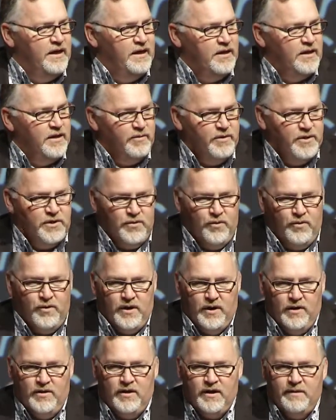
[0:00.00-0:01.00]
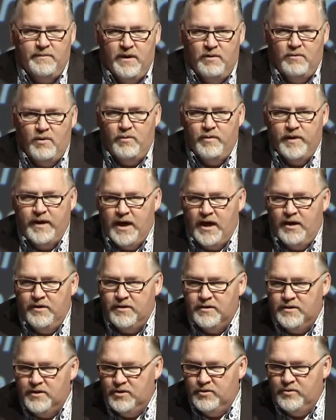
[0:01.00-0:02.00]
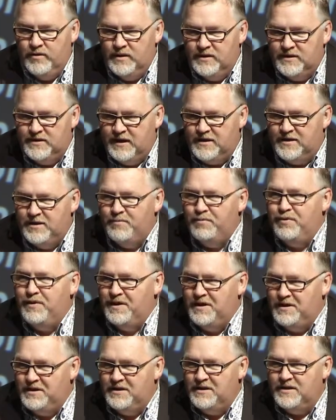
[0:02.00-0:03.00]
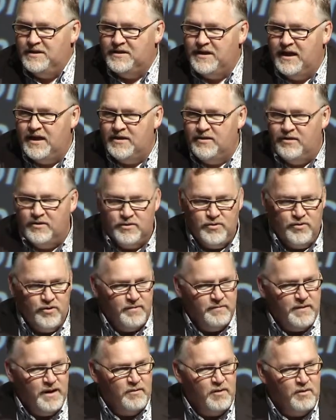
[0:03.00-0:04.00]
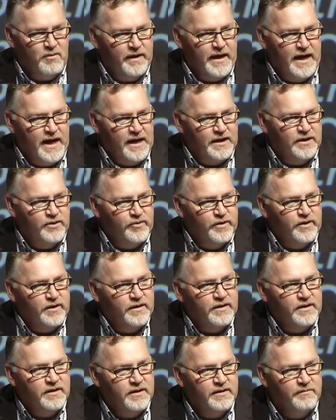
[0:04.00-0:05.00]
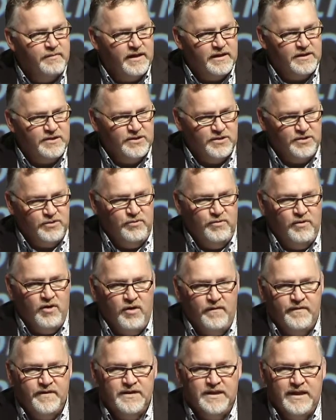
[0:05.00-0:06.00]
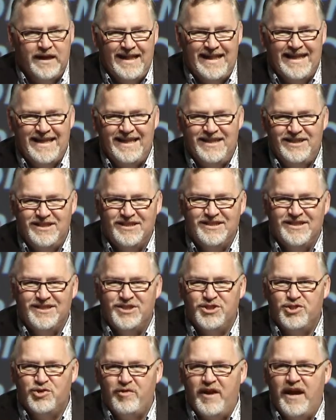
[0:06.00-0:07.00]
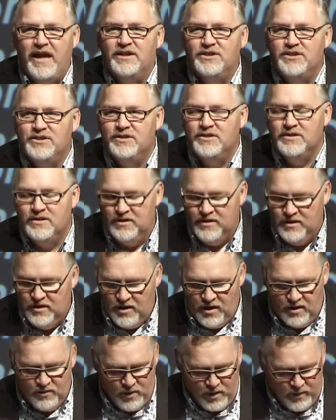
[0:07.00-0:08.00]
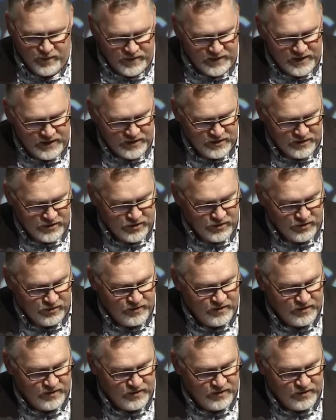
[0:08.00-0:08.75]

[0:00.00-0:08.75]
we talk a lot about what we're going to do, and it's actually pleasing to stand here and talk about what we are doing, but it's still obviously clearly just a scratch on what we need to do.